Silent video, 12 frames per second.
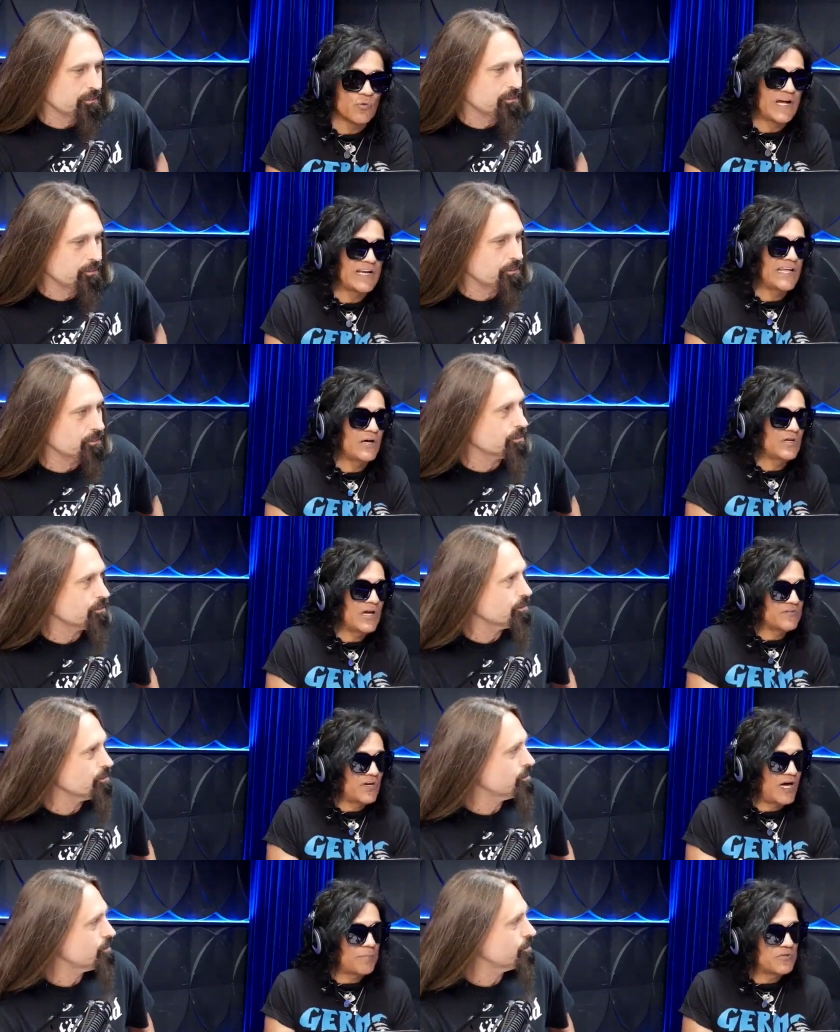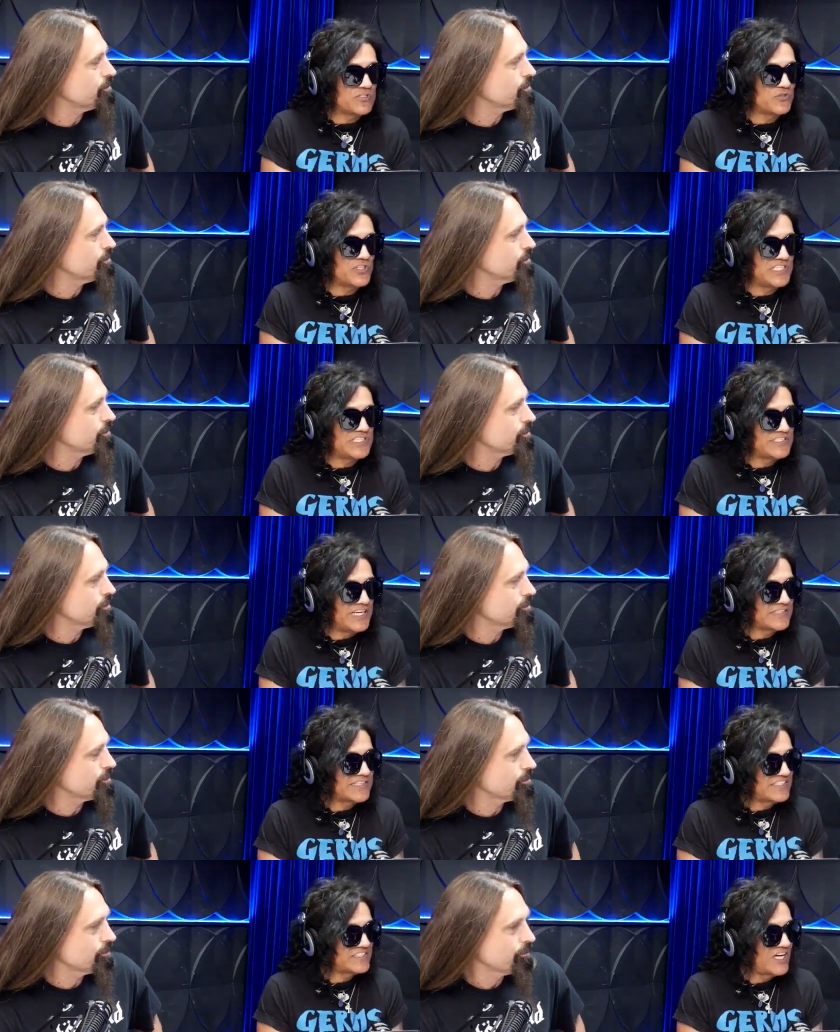Speaker 1: right now you have the opportunity to
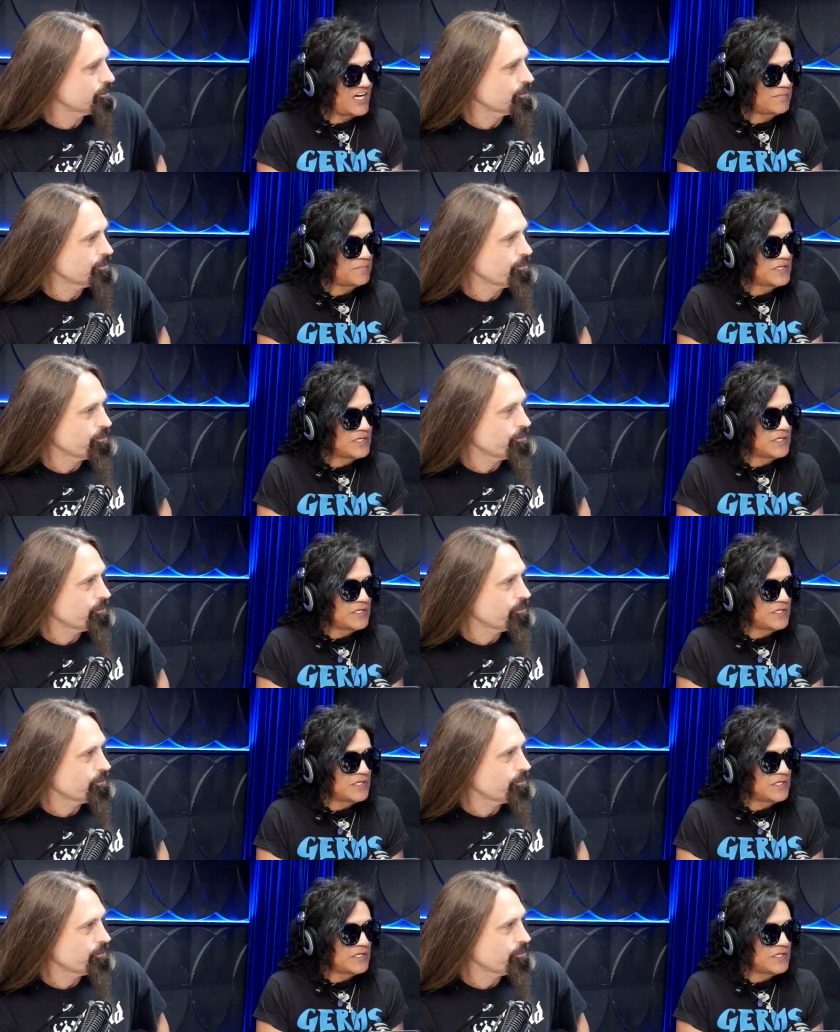take that time.